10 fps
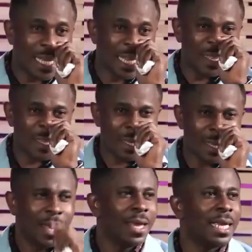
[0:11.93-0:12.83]
he saying
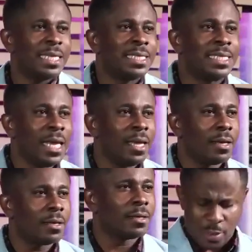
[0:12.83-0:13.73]
it's day?
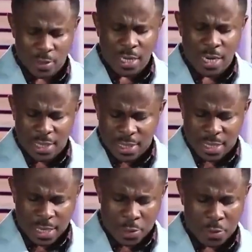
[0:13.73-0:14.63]

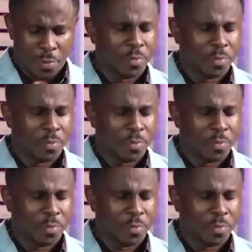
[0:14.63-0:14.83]
Genesis 32,